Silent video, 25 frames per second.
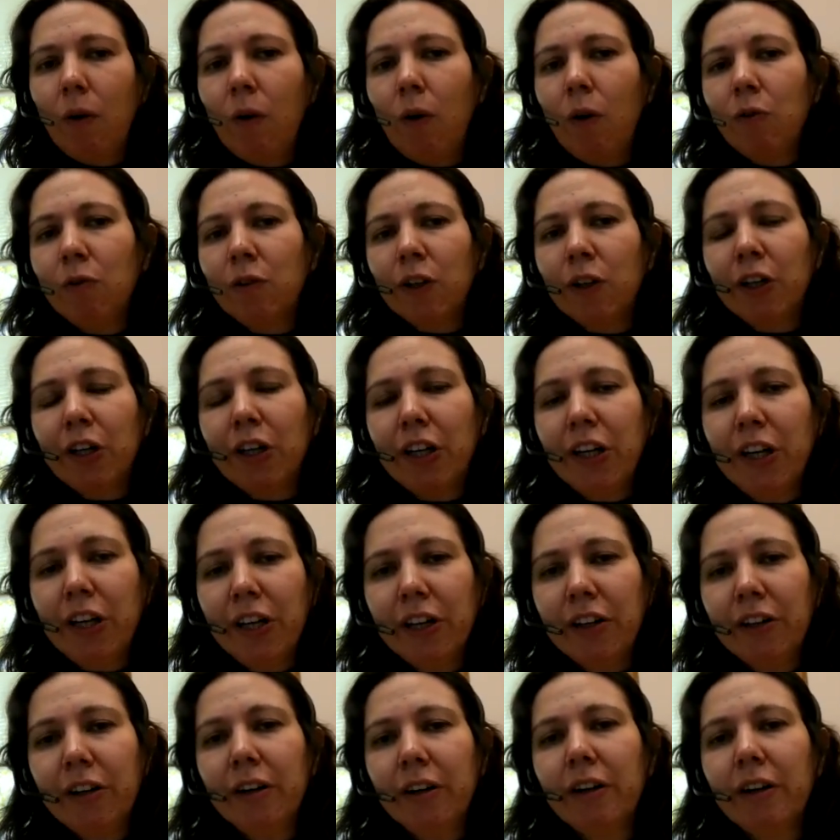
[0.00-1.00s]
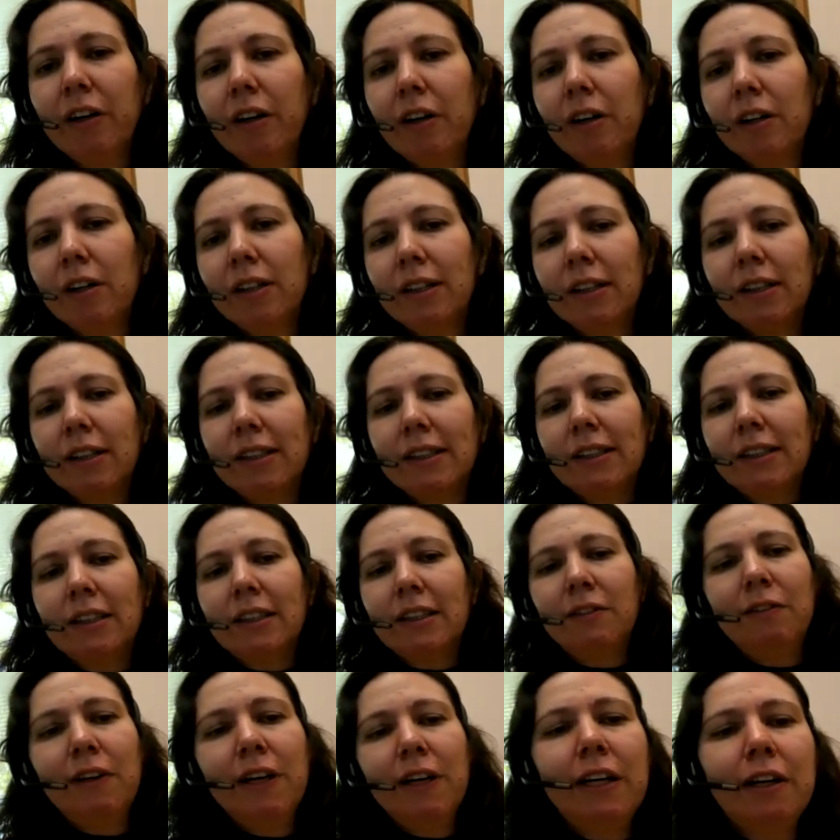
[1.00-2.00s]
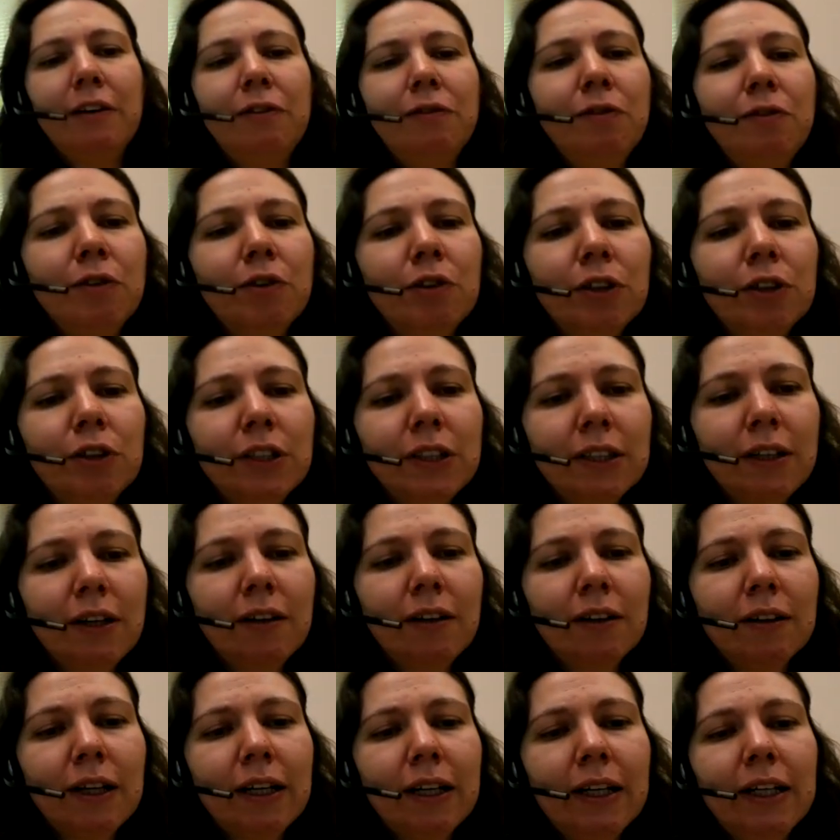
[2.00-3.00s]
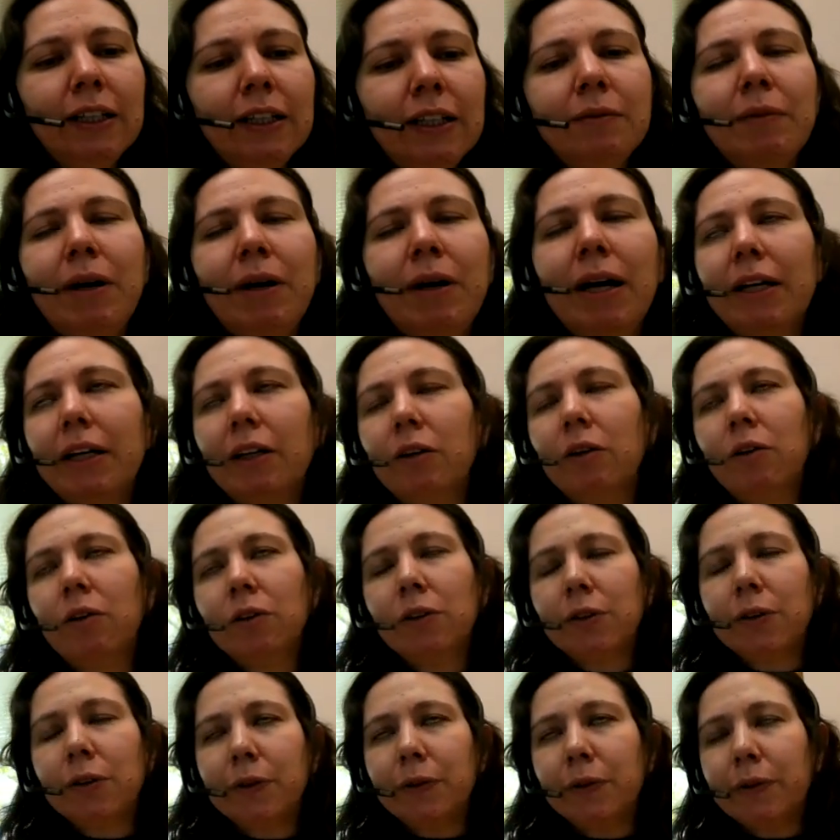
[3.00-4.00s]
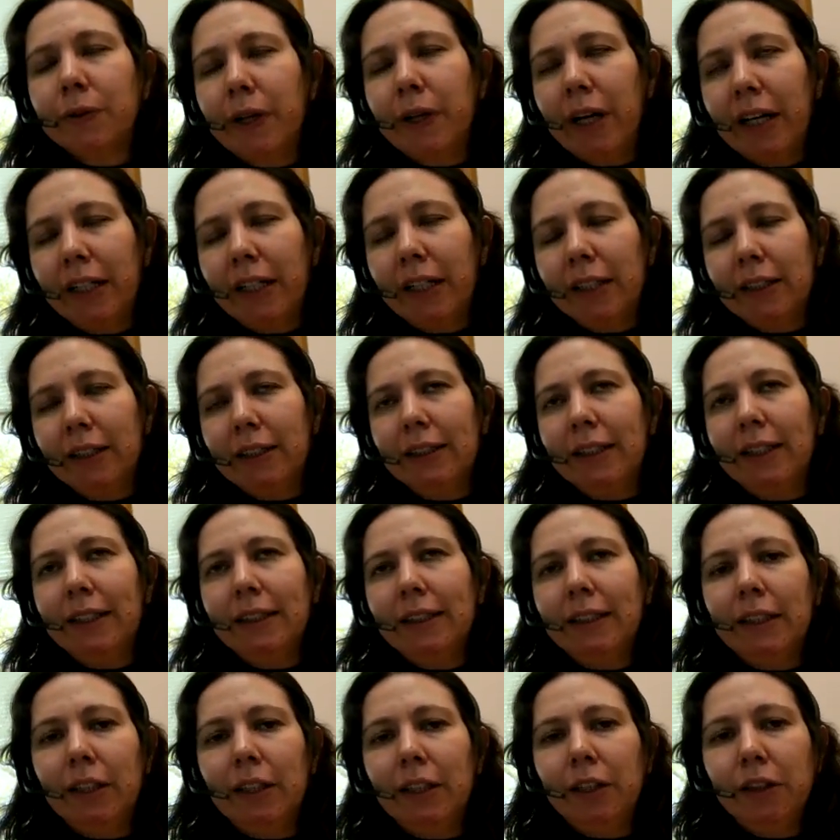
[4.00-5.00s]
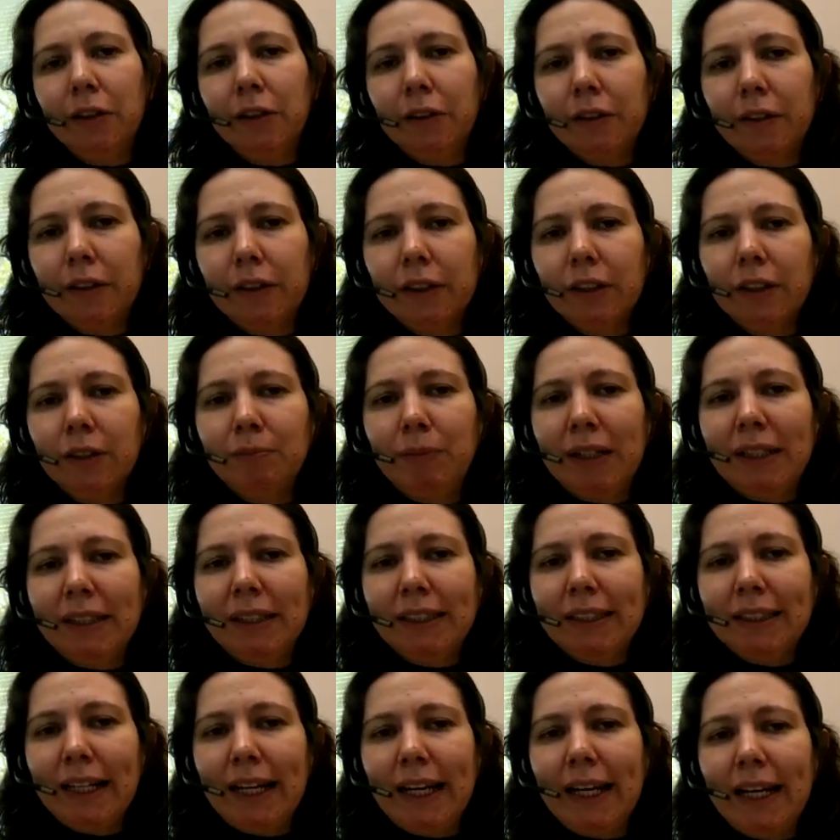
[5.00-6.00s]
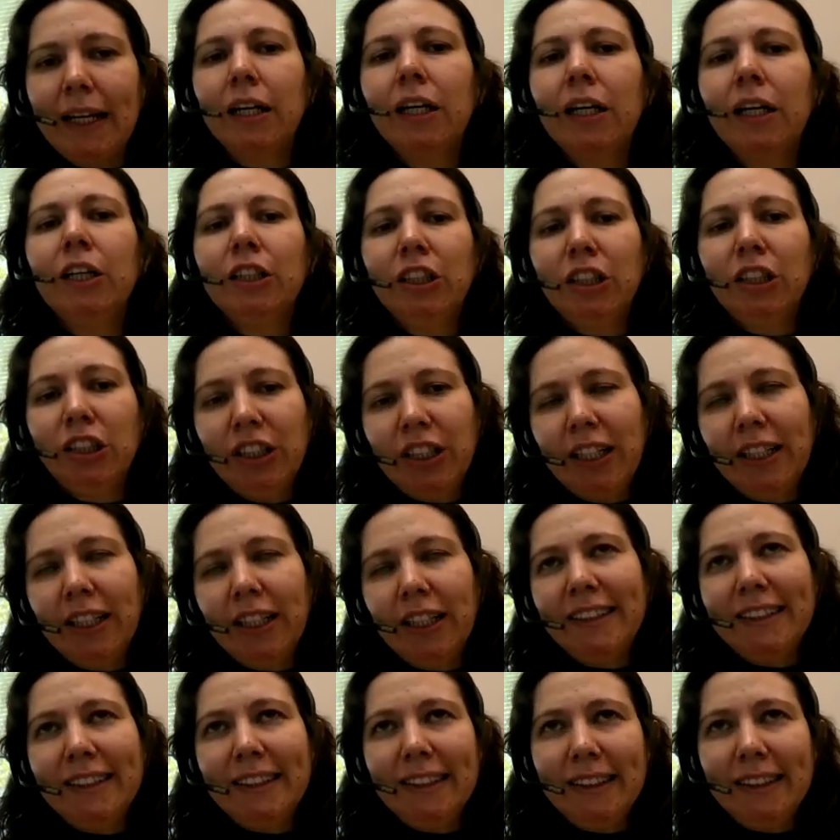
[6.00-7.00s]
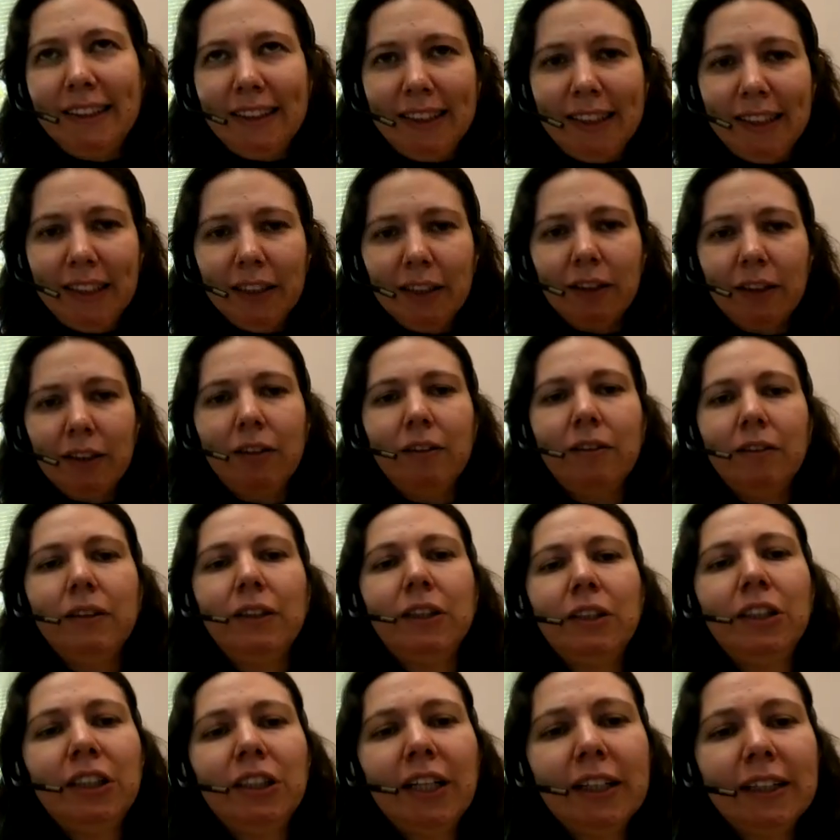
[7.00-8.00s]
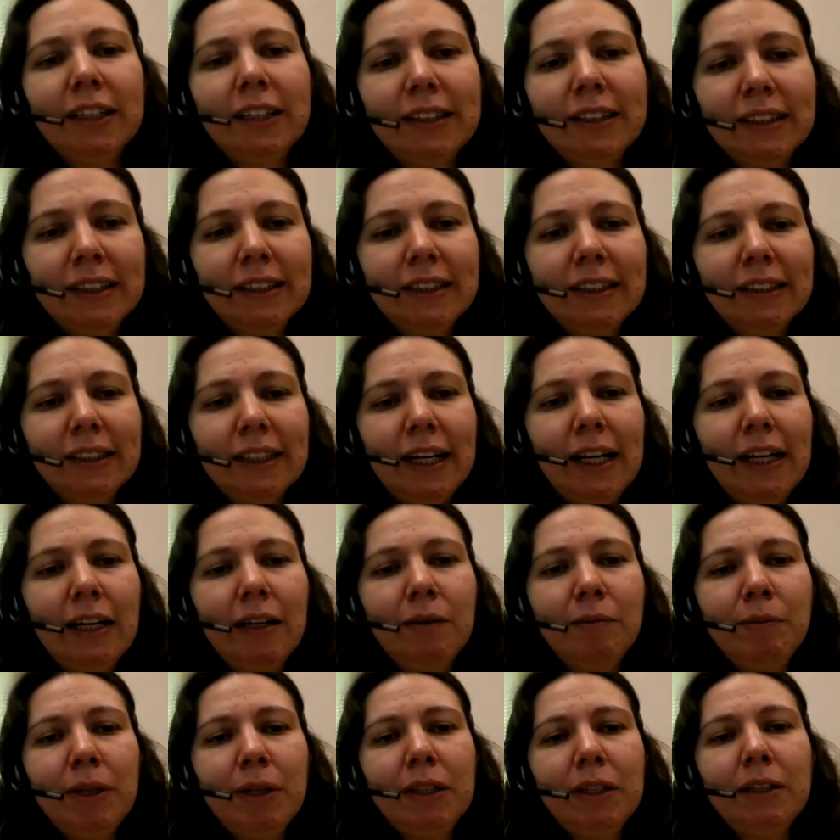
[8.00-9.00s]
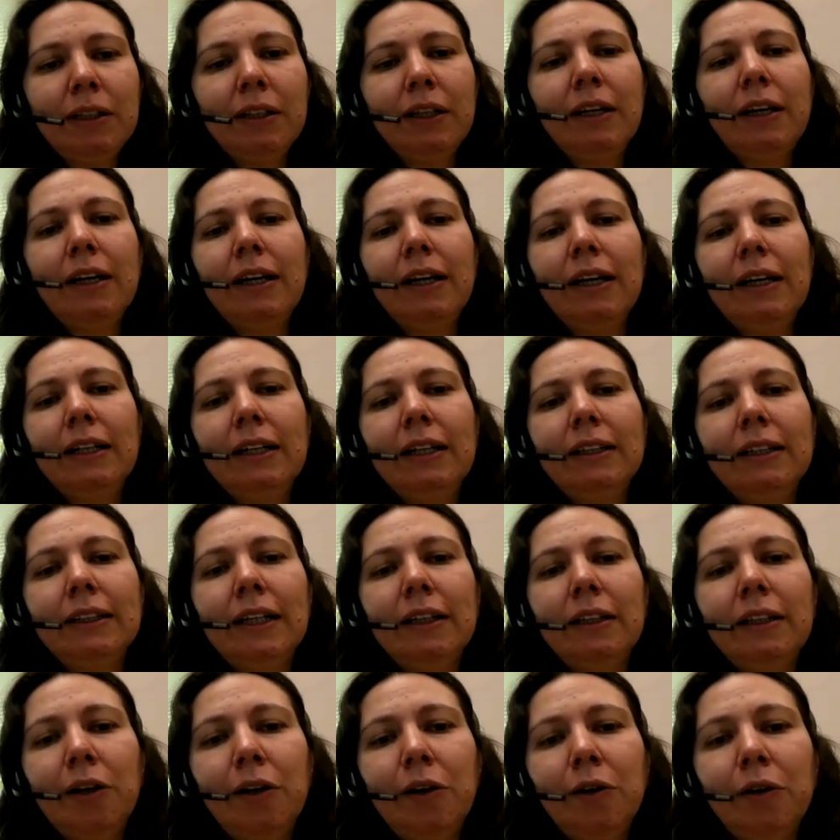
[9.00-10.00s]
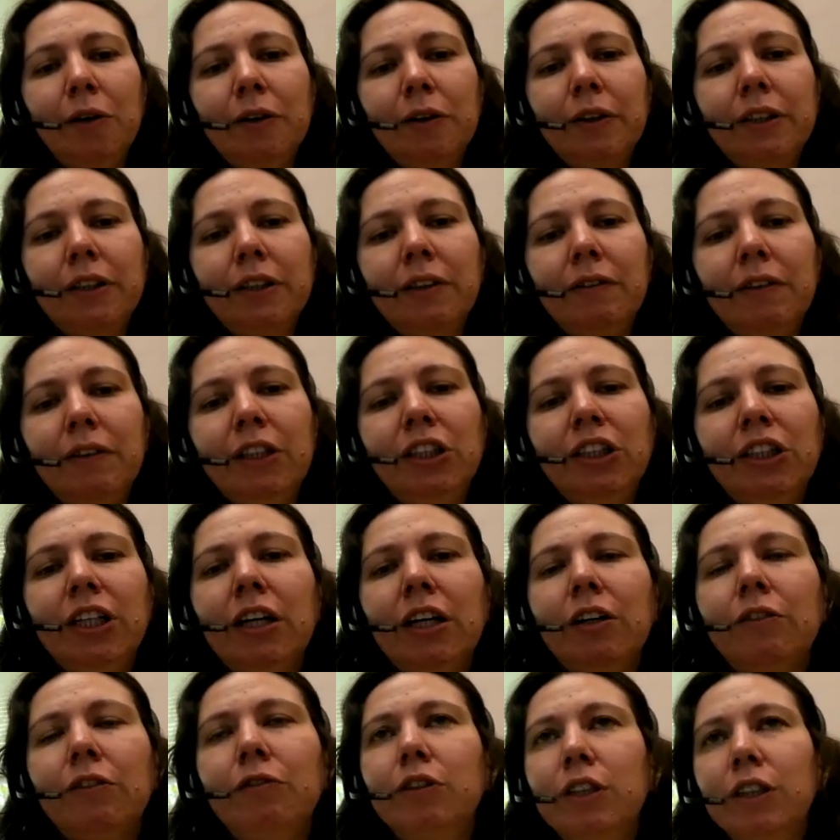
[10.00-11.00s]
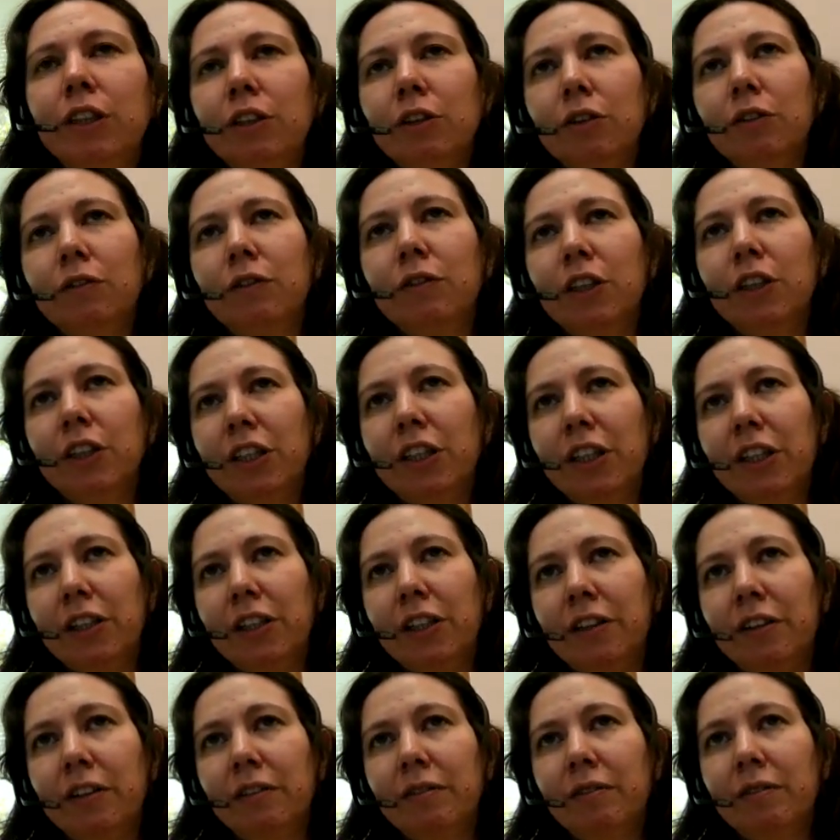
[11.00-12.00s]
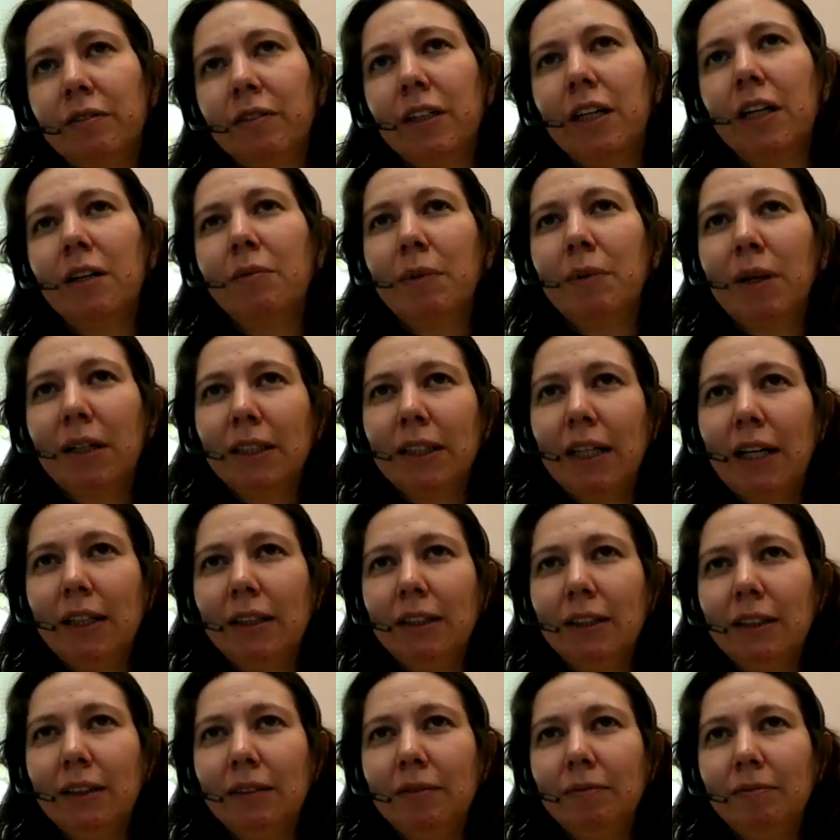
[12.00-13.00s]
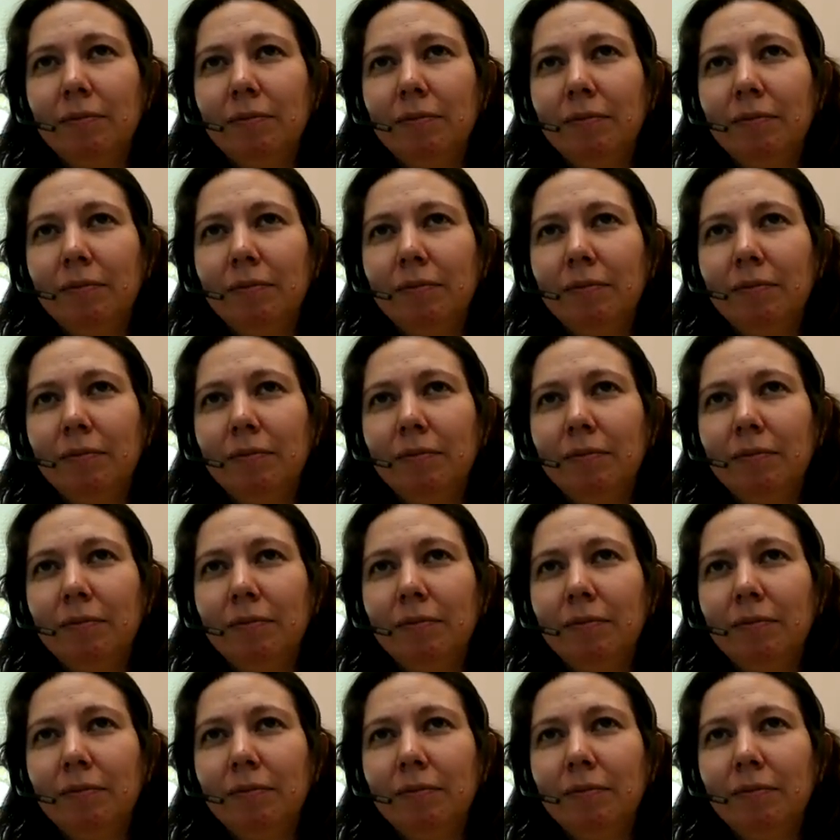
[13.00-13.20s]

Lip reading: over here, the very first algorithm, I can also write it as a recurrence by saying check the 0, check this element, and then recursively check for it over here. That makes sense?